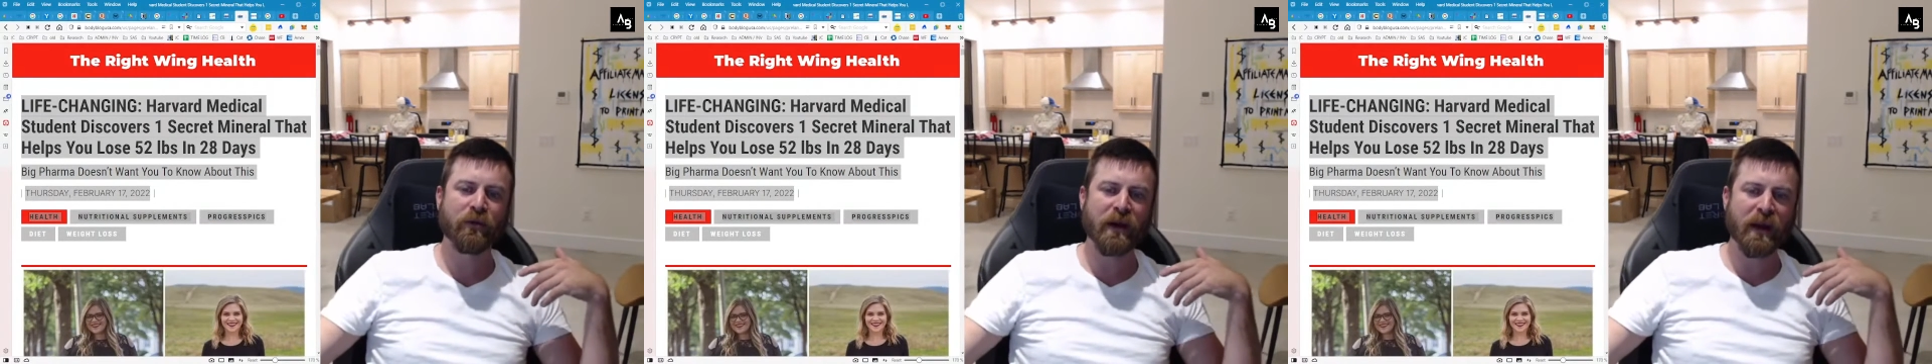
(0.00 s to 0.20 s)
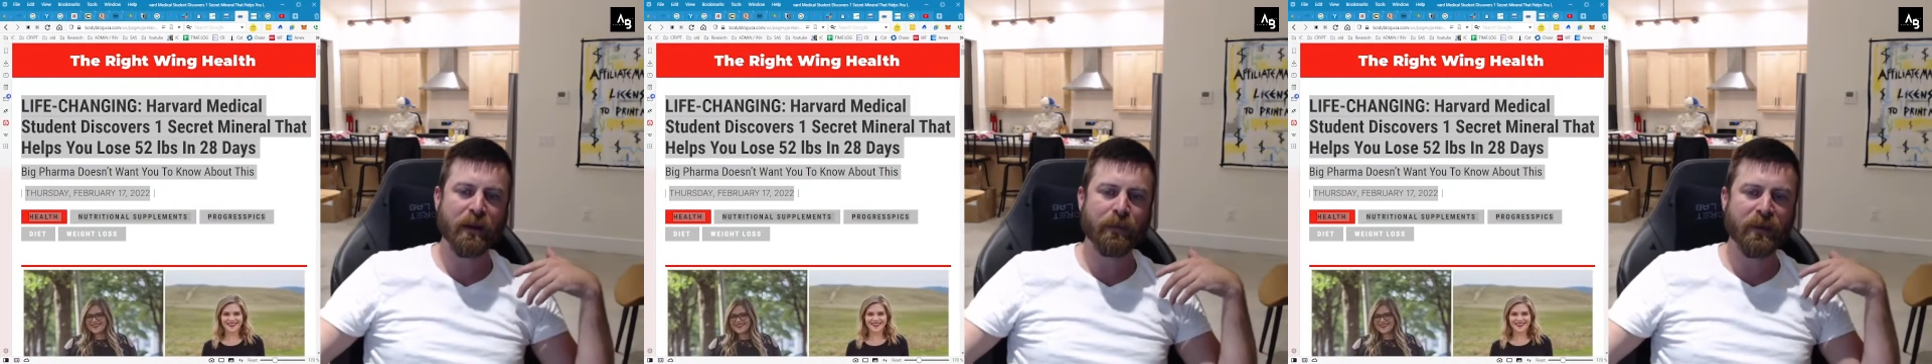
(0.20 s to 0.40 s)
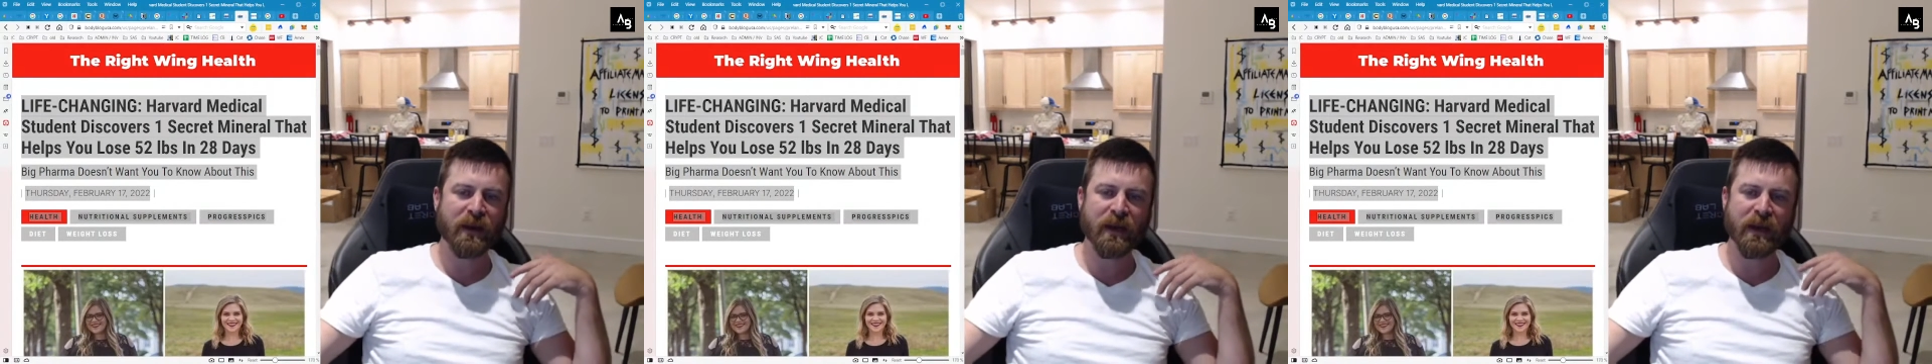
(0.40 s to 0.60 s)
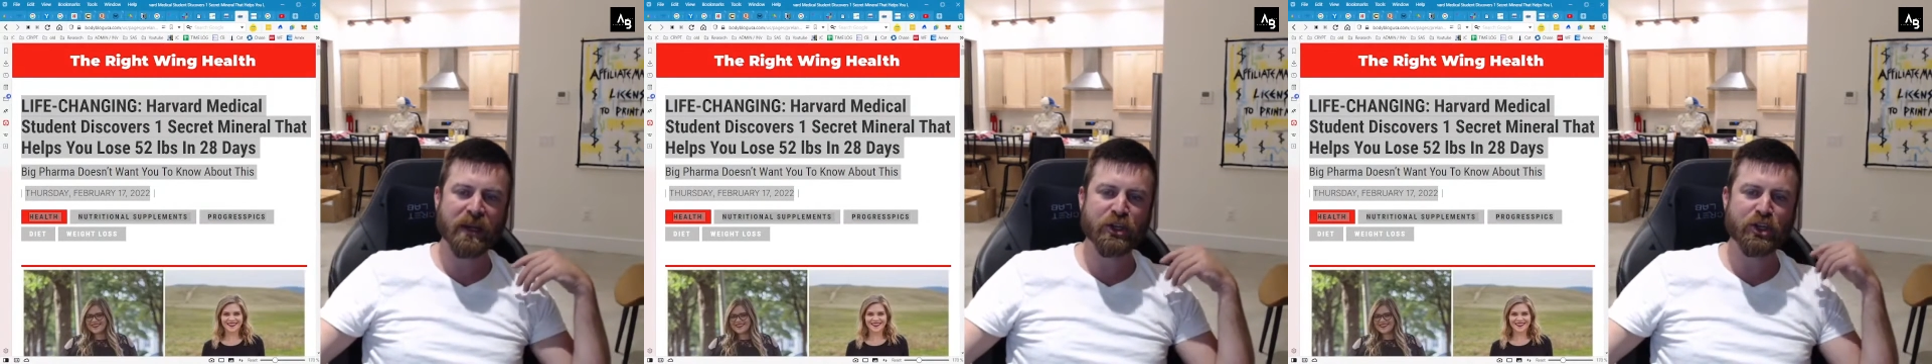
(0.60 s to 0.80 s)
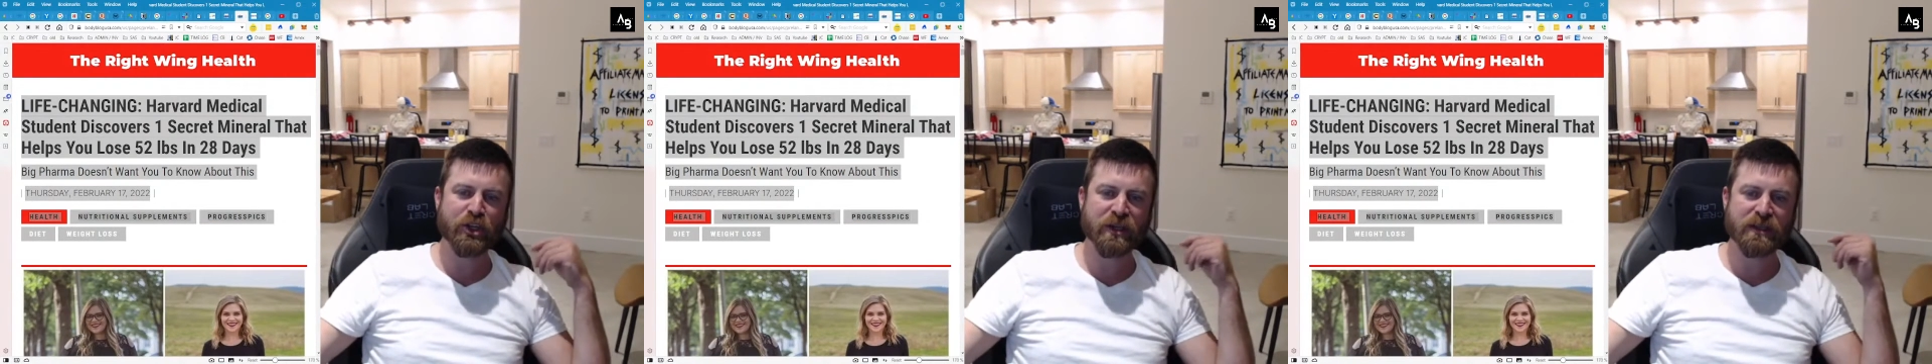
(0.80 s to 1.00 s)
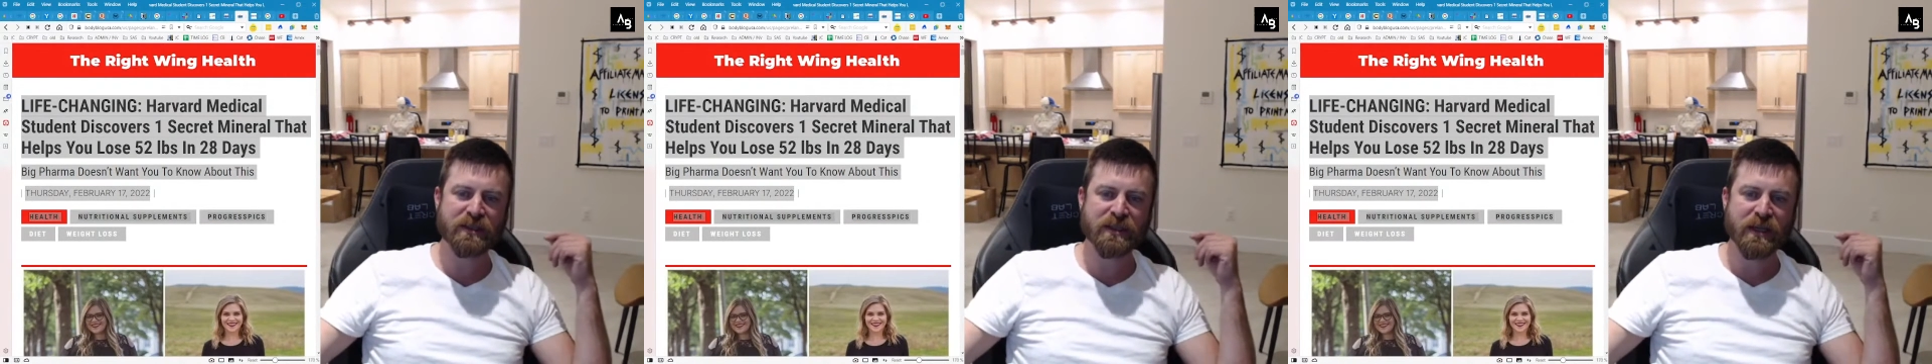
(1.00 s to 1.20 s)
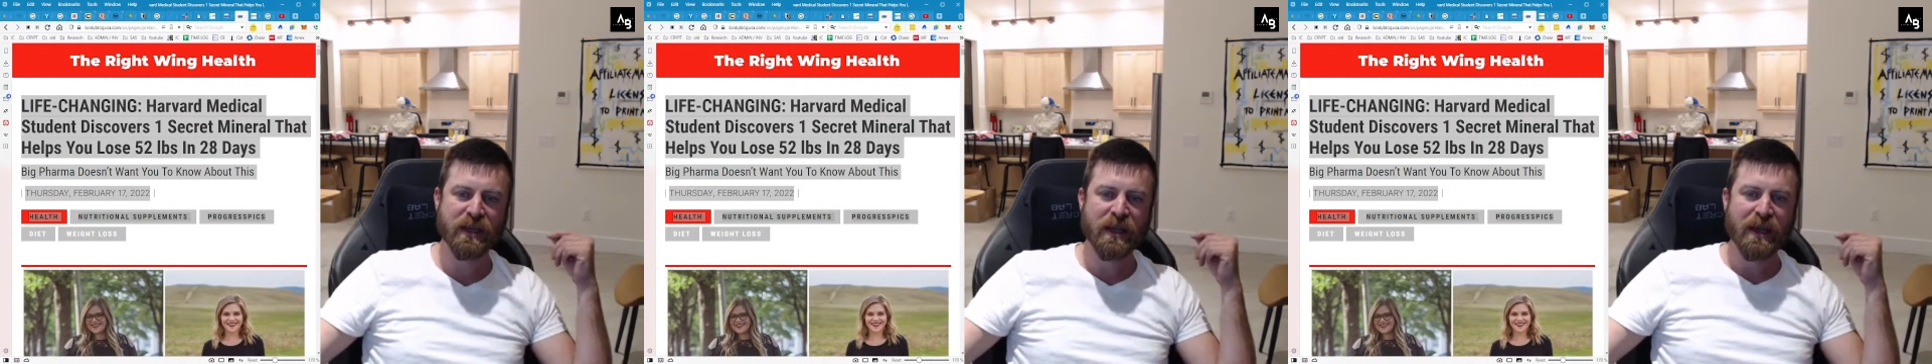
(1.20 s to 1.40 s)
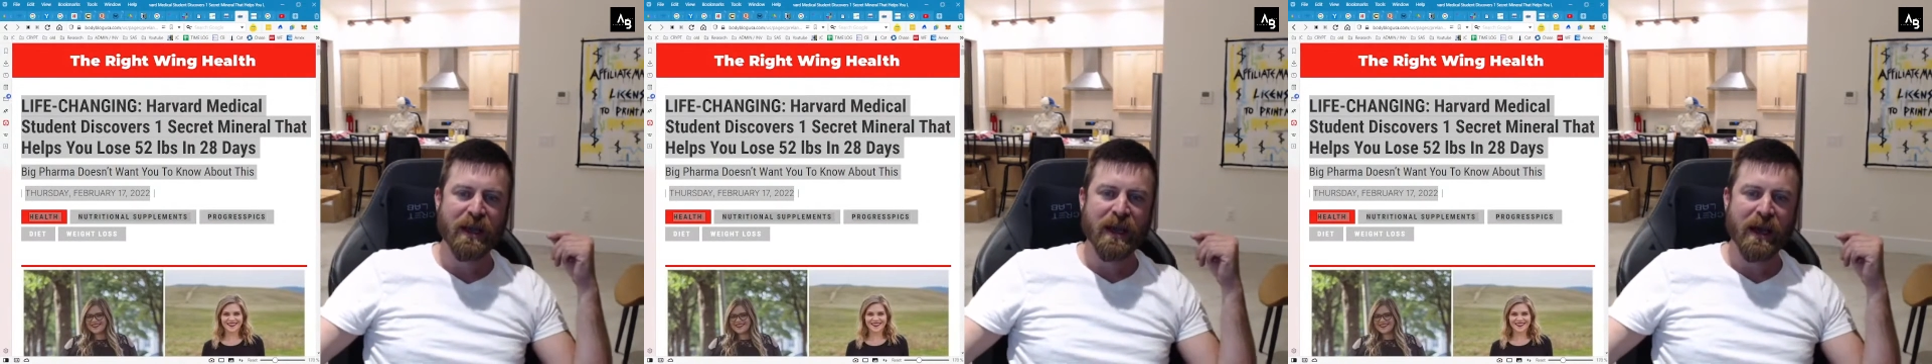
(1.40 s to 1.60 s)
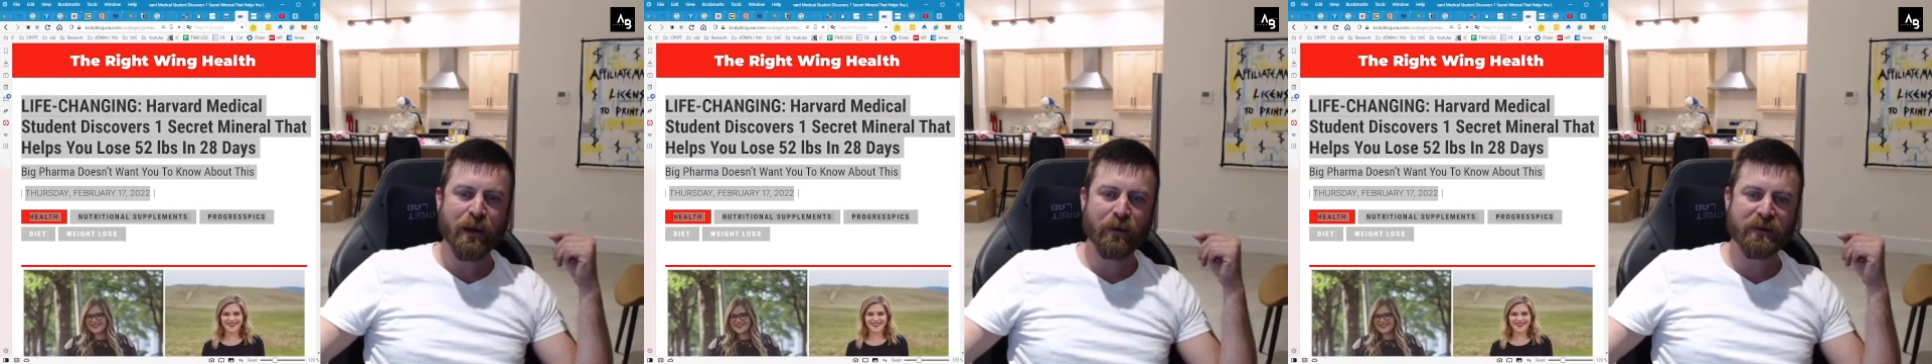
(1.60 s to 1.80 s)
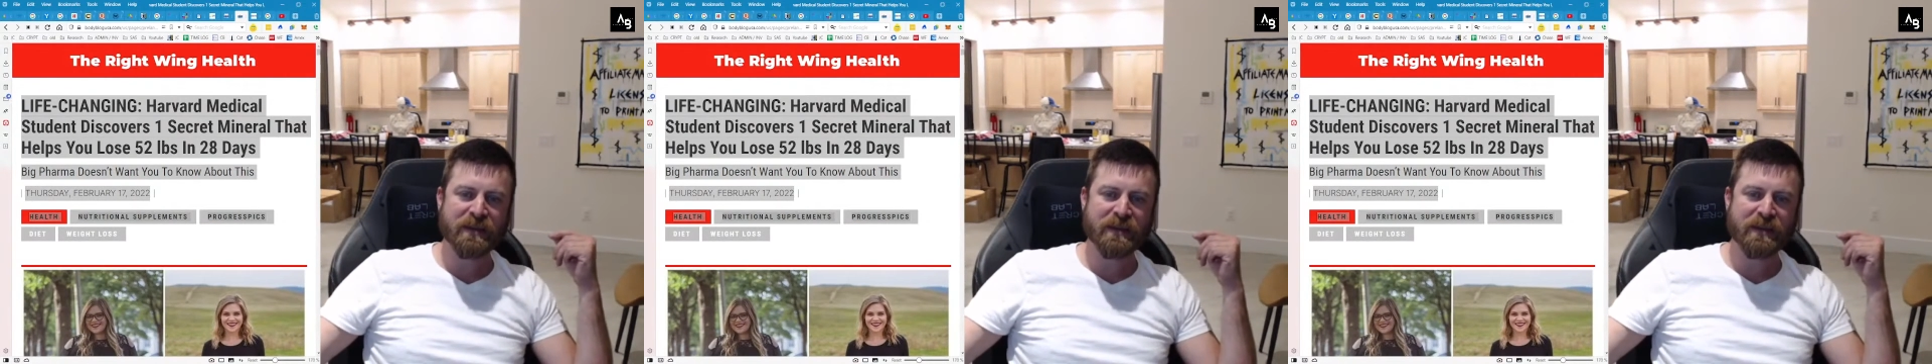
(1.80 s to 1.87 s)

recommendations. I will